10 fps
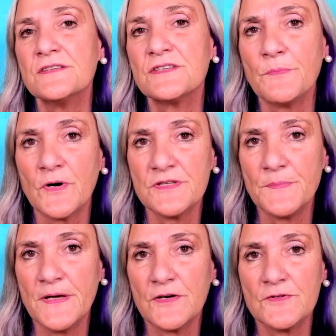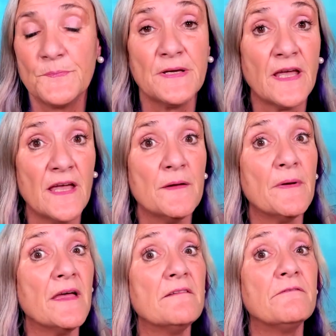smart speakers became
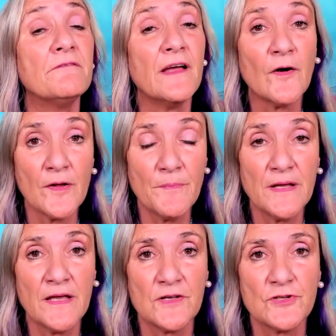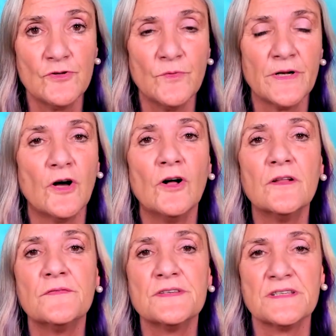a very big issue when
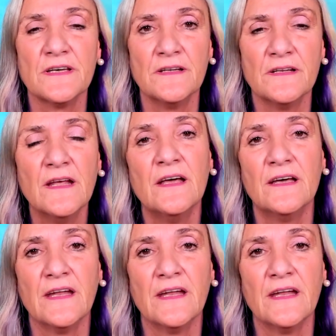all of a sudden an